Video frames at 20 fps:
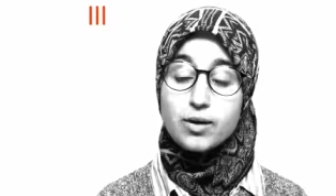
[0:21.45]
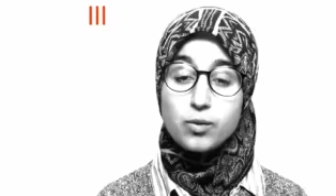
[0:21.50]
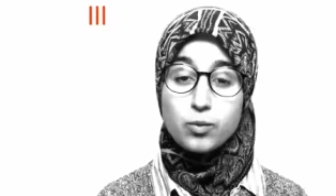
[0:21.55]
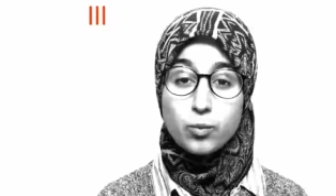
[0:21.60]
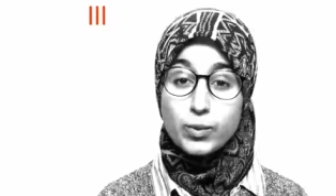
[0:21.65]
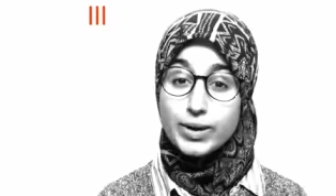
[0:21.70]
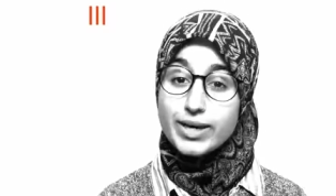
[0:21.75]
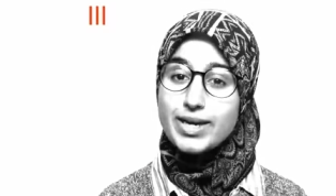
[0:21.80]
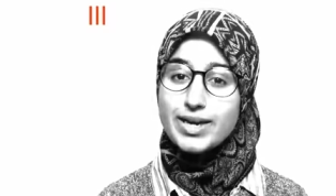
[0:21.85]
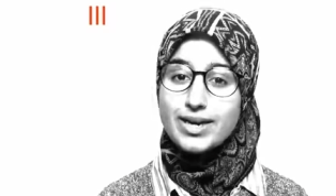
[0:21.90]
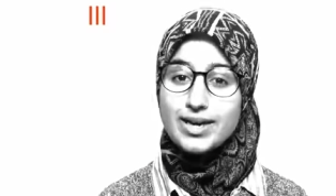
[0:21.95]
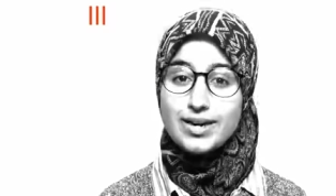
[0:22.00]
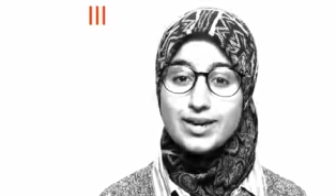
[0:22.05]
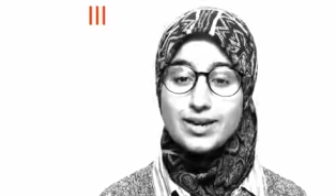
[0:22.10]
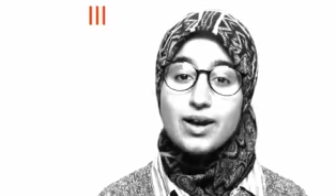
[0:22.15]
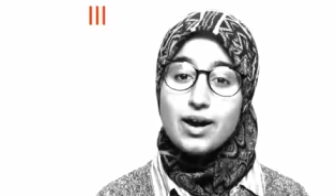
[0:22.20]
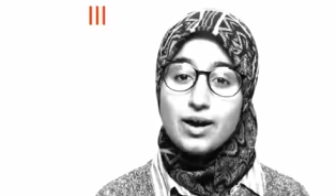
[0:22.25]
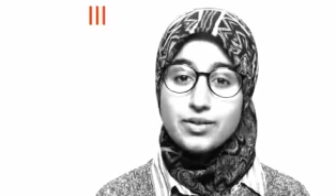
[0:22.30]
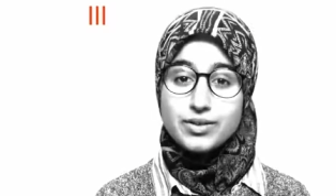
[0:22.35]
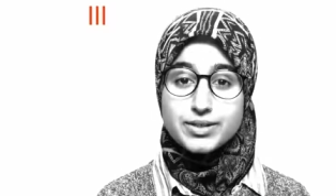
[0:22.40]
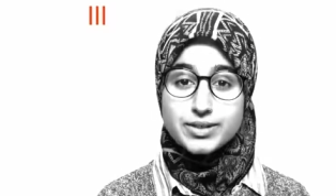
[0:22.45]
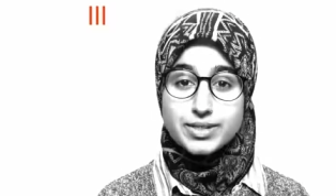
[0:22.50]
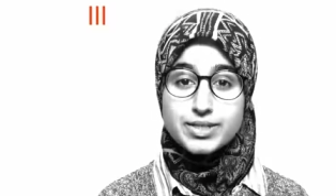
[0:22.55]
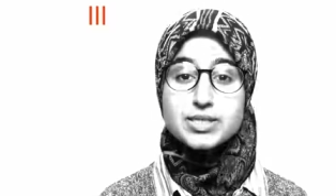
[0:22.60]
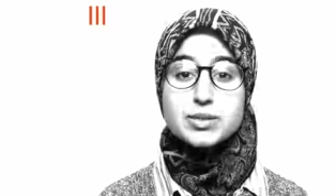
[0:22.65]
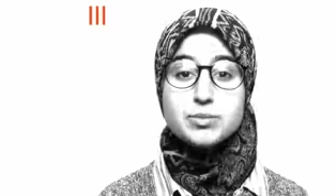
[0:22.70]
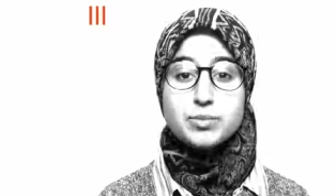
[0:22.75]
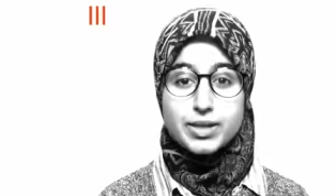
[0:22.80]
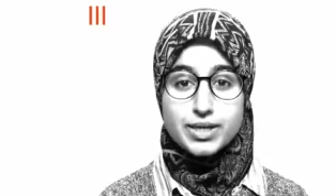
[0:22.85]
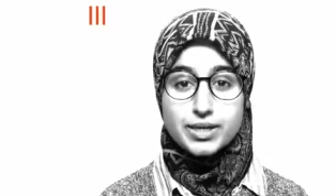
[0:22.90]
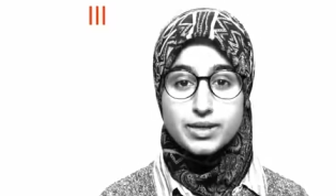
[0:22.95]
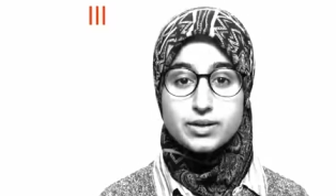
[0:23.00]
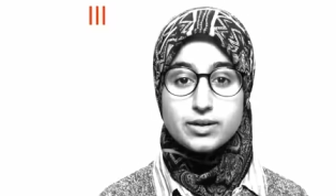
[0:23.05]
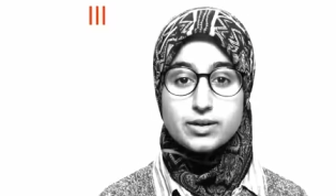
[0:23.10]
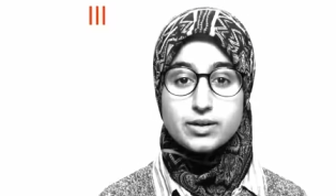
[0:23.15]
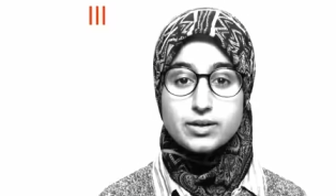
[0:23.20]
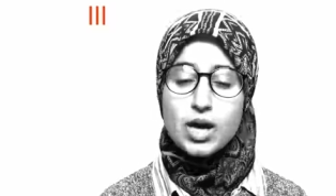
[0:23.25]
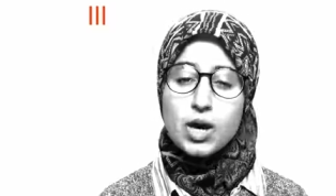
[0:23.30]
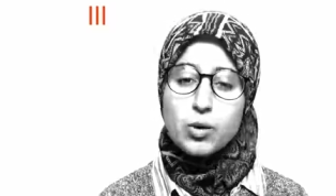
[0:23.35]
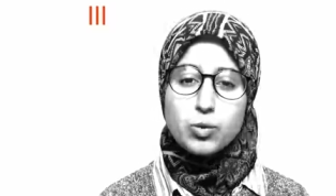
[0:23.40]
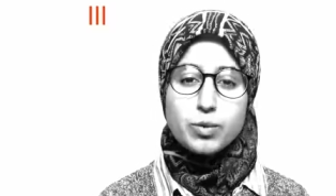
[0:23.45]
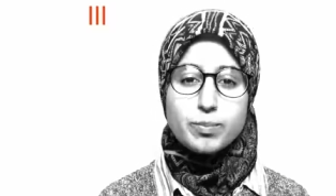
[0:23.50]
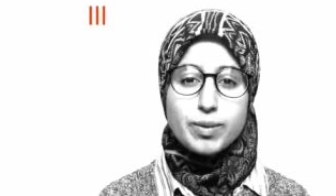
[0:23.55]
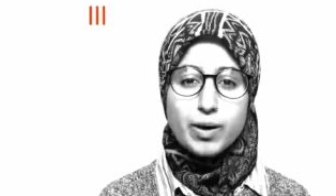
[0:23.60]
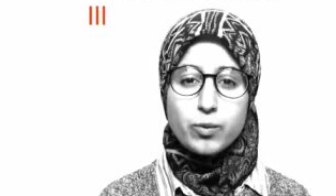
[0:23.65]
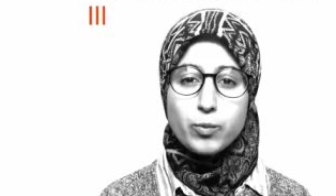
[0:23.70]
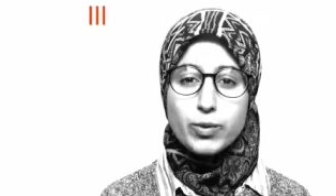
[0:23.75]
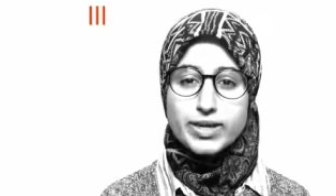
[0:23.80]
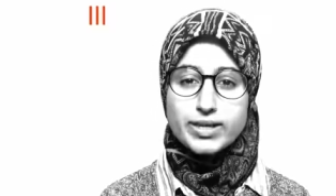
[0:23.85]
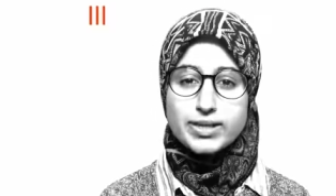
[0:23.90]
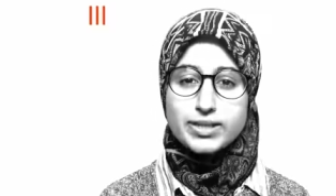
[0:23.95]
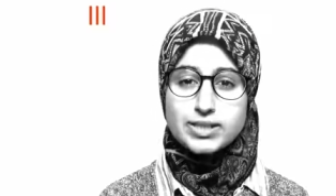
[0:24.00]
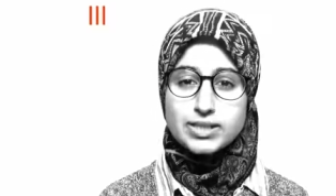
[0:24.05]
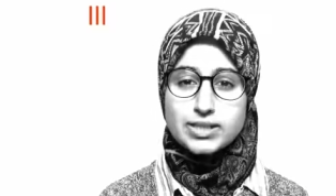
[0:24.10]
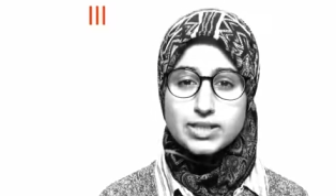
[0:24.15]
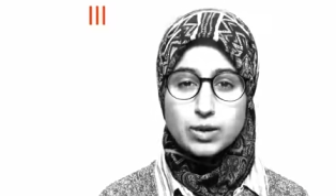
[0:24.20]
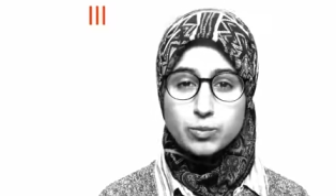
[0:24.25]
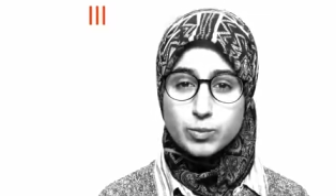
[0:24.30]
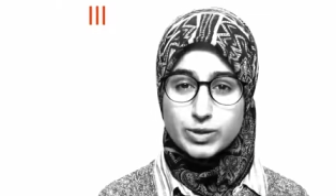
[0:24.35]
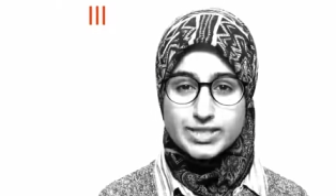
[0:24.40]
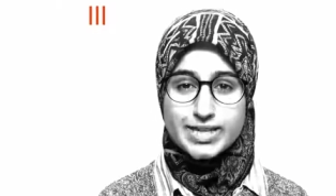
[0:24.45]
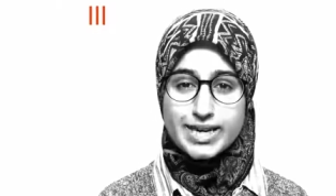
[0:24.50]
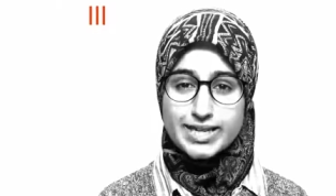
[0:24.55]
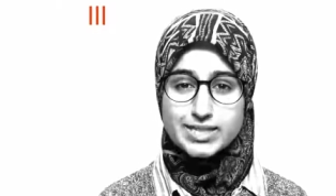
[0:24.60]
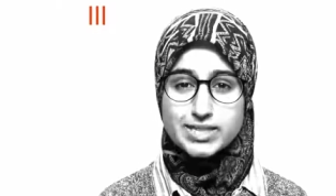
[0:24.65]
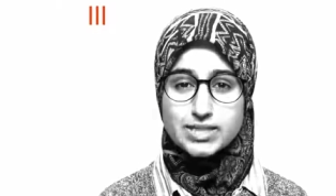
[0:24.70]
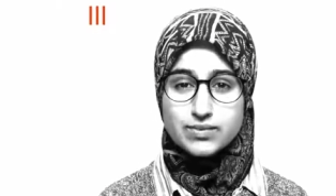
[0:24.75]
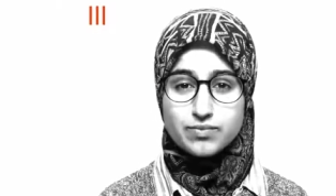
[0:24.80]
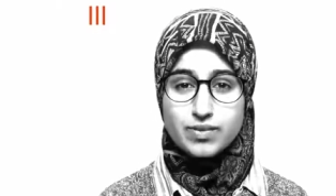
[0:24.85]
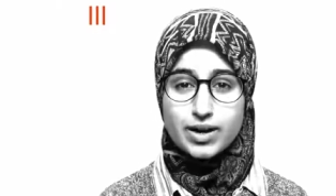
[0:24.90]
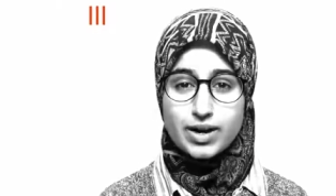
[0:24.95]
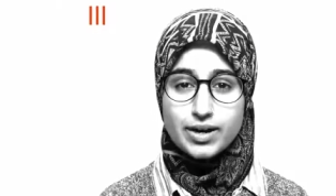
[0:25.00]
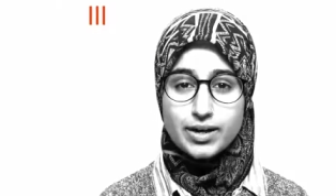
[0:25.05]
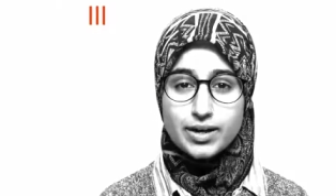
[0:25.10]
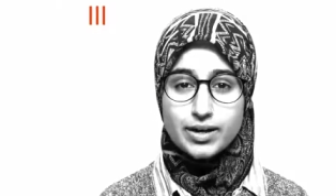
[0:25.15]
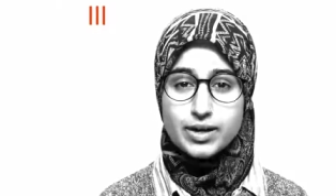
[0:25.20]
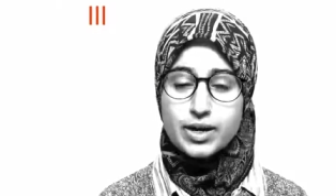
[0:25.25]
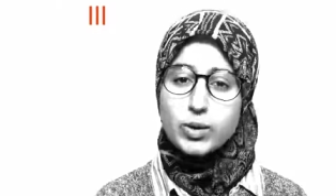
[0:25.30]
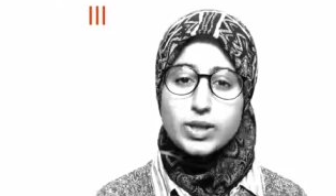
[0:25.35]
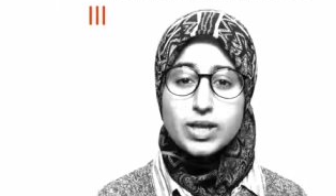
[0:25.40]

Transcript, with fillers: We are the disobedient. We bear witness and we testify.